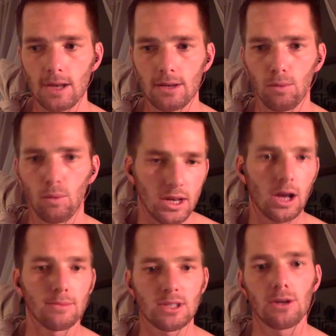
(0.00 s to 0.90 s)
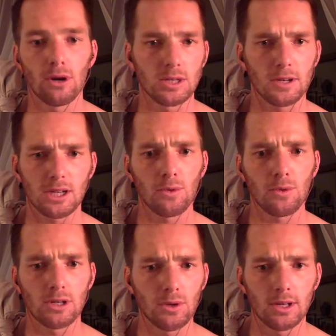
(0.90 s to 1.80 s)
when it comes to yoga, especially when
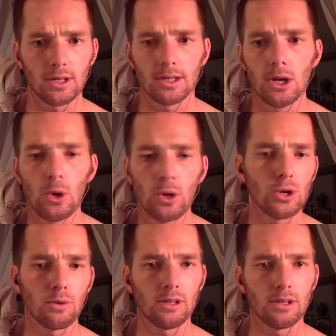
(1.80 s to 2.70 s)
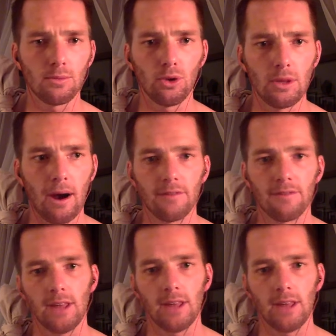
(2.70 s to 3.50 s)
you're doing really, really powerful leg